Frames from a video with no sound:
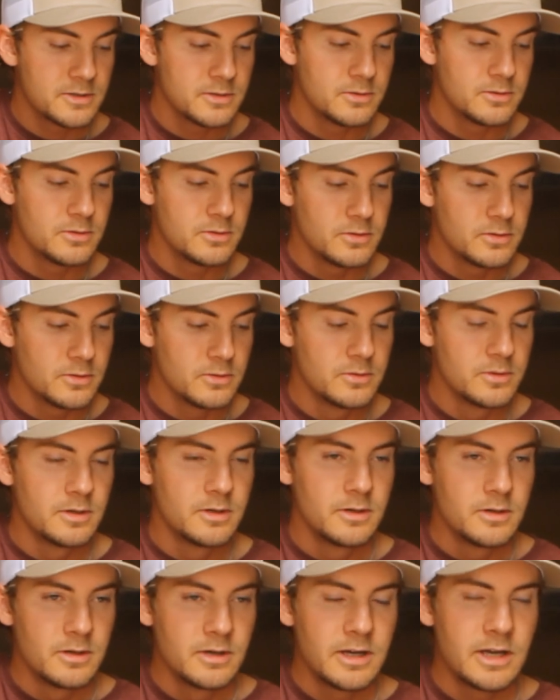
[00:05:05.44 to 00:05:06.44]
to.
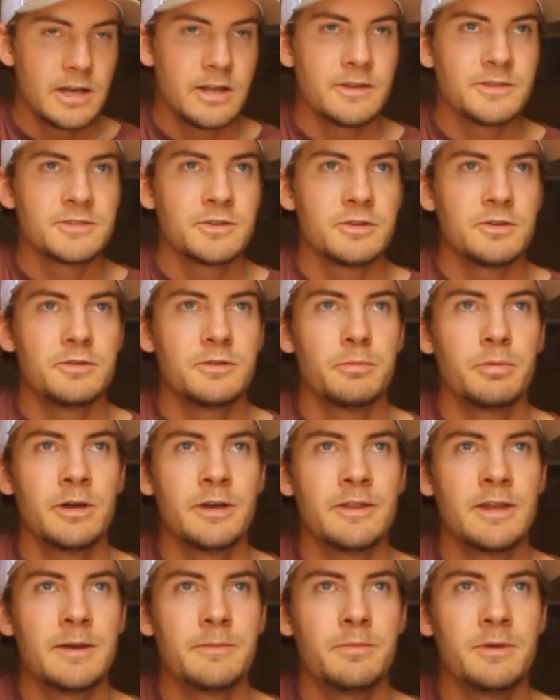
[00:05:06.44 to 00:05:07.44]
So you
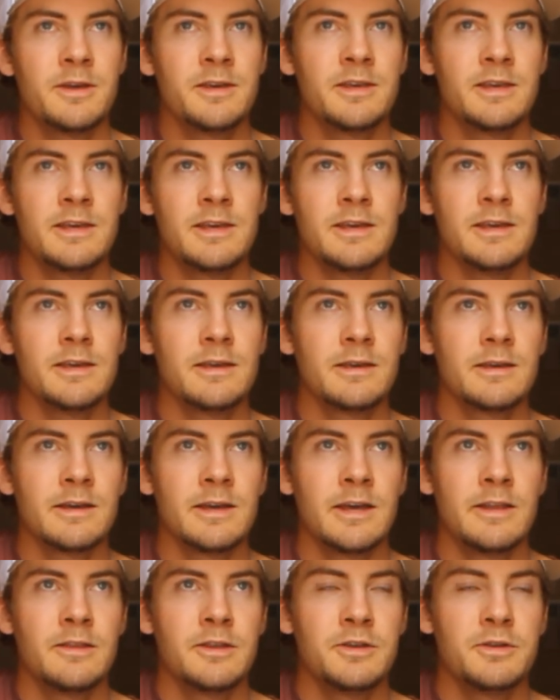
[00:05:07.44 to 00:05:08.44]
play that big E,
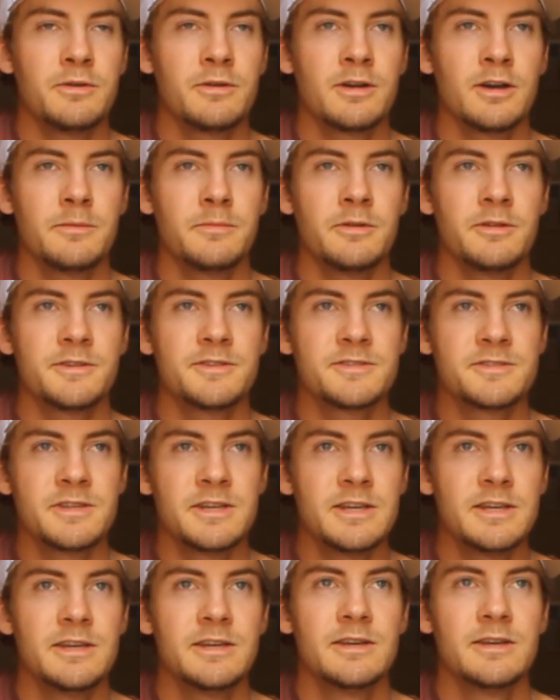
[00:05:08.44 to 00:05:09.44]
and then you come to
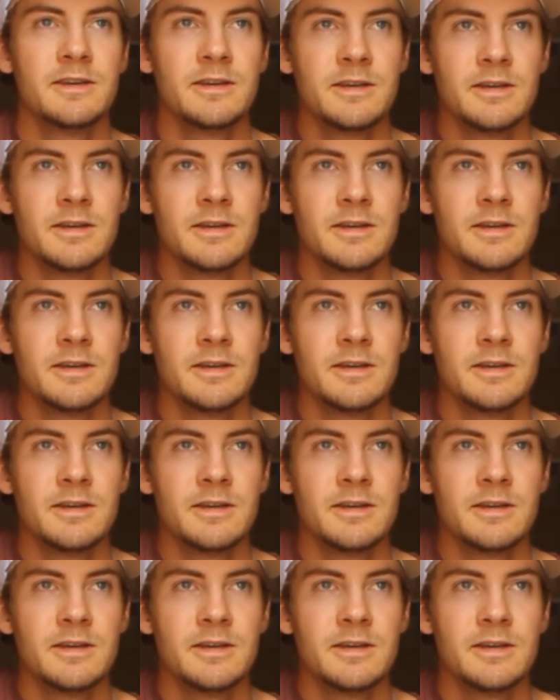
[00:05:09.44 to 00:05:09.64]
C,